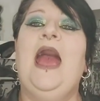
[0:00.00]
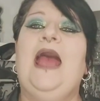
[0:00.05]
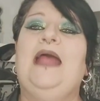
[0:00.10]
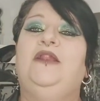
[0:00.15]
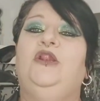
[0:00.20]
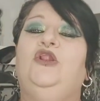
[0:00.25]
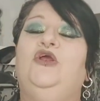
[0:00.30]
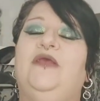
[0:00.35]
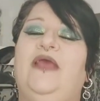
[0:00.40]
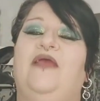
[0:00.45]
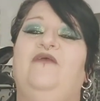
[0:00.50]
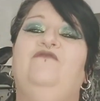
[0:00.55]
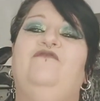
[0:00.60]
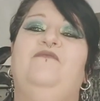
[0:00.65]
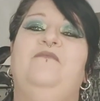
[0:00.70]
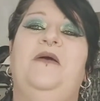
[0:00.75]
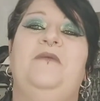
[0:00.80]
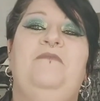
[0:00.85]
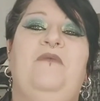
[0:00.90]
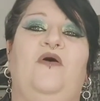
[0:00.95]
And look out
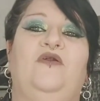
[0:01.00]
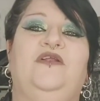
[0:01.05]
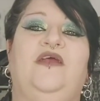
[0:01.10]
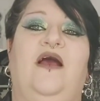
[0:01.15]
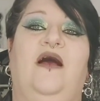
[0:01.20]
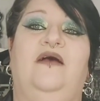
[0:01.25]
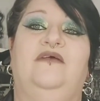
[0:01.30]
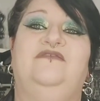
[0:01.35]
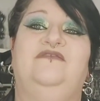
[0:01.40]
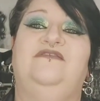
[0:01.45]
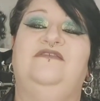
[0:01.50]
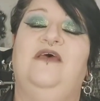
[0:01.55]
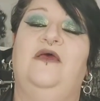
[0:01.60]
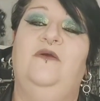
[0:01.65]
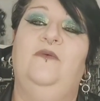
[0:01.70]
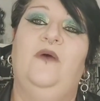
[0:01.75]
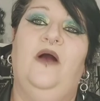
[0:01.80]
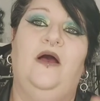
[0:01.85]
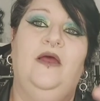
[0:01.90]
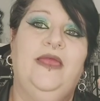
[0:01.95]
for my podcast.
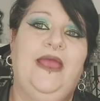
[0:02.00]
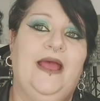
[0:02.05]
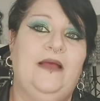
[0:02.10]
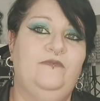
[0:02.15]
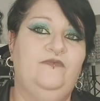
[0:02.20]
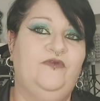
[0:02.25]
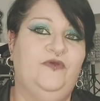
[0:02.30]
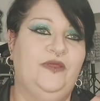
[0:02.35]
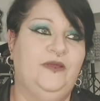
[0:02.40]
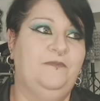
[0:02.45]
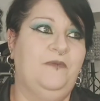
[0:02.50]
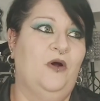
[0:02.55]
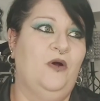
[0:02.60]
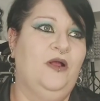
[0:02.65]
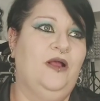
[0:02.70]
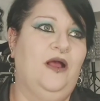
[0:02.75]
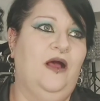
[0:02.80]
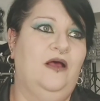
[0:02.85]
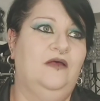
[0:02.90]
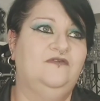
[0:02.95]
So I am doing a
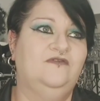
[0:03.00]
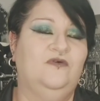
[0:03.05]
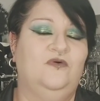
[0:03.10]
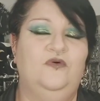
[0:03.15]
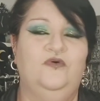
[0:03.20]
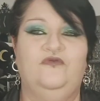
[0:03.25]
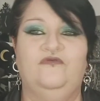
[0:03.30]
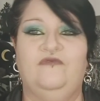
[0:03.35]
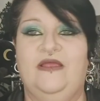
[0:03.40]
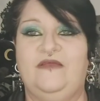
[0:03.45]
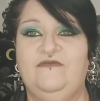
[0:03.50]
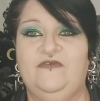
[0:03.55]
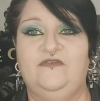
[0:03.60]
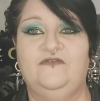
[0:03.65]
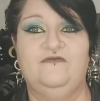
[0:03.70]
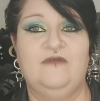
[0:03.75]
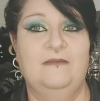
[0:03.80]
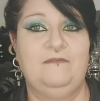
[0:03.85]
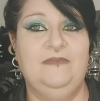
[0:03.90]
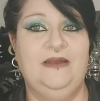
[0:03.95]
podcast called
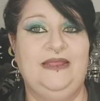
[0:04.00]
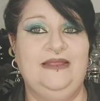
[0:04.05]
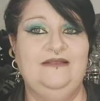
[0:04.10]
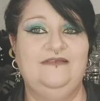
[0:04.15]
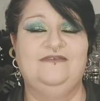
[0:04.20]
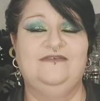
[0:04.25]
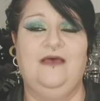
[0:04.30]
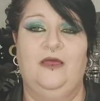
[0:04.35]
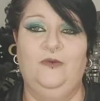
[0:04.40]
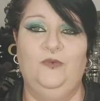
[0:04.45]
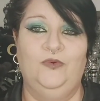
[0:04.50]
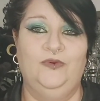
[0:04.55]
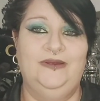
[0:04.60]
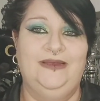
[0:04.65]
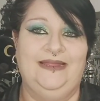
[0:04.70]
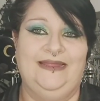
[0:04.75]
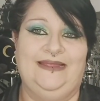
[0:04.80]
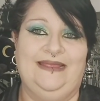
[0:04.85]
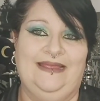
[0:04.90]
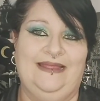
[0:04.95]
Raven's Ramblings. I will
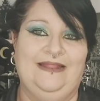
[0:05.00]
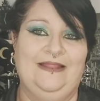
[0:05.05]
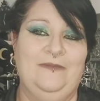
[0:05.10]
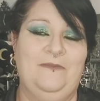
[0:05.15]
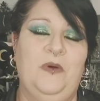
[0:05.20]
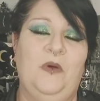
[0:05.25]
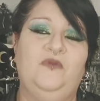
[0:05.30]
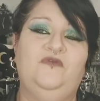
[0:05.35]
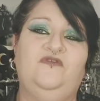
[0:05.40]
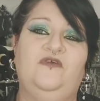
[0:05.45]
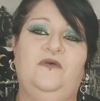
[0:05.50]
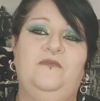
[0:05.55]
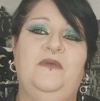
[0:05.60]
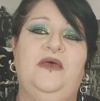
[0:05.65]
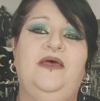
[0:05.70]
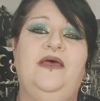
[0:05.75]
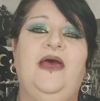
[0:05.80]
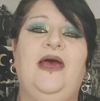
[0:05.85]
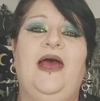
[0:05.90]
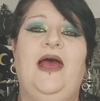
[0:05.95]
link it in the bottom
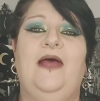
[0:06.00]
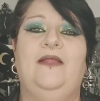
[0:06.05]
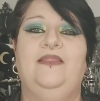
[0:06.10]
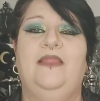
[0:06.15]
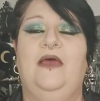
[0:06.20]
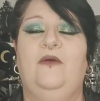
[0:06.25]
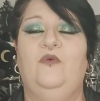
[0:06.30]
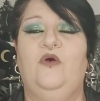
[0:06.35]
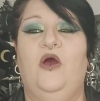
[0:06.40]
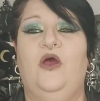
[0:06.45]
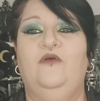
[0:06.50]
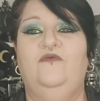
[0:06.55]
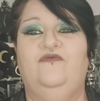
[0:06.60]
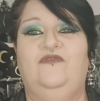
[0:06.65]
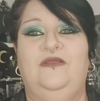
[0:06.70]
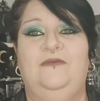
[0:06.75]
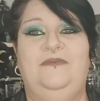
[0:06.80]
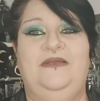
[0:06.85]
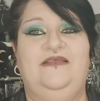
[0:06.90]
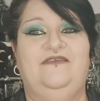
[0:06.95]
and there will
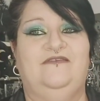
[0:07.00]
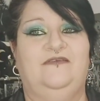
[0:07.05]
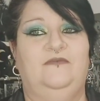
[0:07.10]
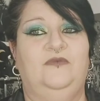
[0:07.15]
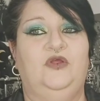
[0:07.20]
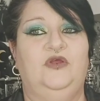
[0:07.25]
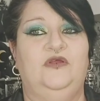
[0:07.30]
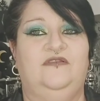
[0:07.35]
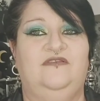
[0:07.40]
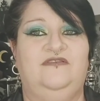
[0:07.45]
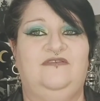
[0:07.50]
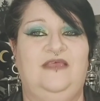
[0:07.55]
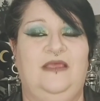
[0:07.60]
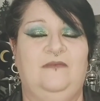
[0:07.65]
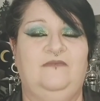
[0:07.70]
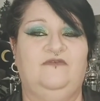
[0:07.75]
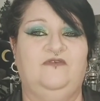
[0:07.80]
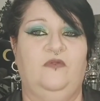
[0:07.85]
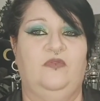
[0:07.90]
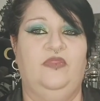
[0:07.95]
hopefully be some good
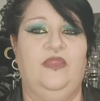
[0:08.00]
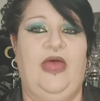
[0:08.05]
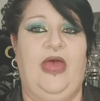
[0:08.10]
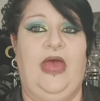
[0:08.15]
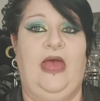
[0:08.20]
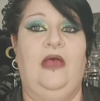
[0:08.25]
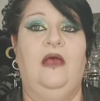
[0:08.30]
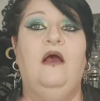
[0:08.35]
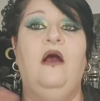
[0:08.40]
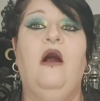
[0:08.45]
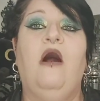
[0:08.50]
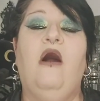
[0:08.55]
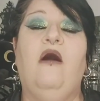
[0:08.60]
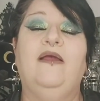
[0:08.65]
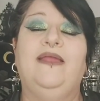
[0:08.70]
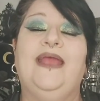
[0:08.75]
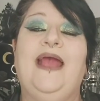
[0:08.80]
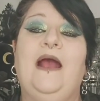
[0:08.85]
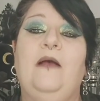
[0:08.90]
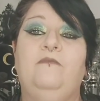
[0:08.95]
tips on there.
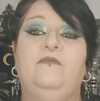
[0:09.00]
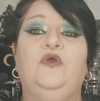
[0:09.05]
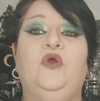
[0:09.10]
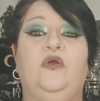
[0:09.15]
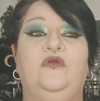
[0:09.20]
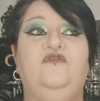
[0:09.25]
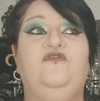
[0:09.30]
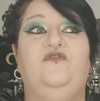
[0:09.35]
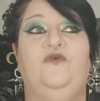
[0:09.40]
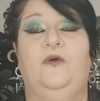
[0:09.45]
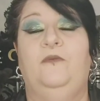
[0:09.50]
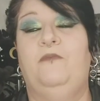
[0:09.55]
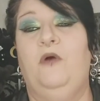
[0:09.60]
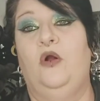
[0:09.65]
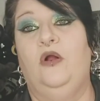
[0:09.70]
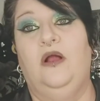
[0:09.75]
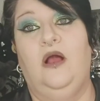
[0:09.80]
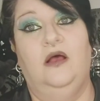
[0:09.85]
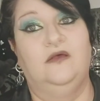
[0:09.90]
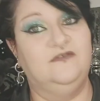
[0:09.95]
I am going to do a
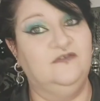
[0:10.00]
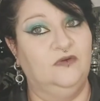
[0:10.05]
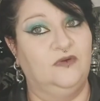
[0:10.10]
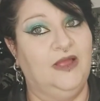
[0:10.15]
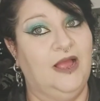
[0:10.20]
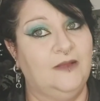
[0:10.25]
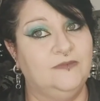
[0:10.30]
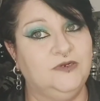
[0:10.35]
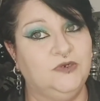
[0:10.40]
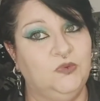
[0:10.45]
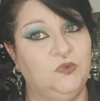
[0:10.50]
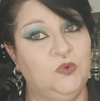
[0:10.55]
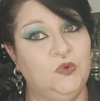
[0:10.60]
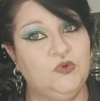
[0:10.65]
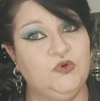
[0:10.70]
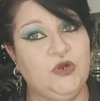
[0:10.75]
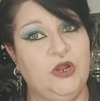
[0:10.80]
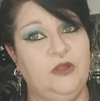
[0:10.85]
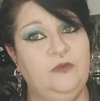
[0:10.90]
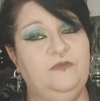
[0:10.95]
podcast on capsule
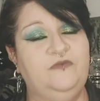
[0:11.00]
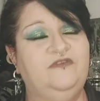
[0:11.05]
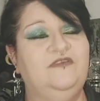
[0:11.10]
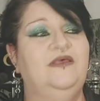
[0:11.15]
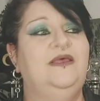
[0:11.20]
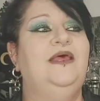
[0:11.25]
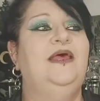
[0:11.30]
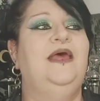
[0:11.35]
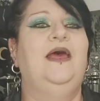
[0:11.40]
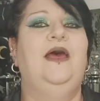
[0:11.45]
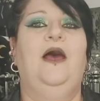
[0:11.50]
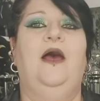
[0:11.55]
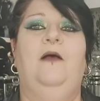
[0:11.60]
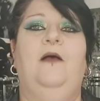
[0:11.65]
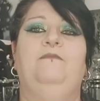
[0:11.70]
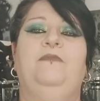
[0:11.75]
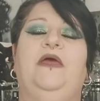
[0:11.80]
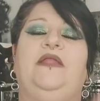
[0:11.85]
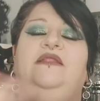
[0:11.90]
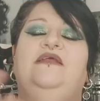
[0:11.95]
wardrobes
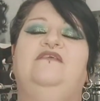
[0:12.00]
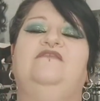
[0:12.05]
and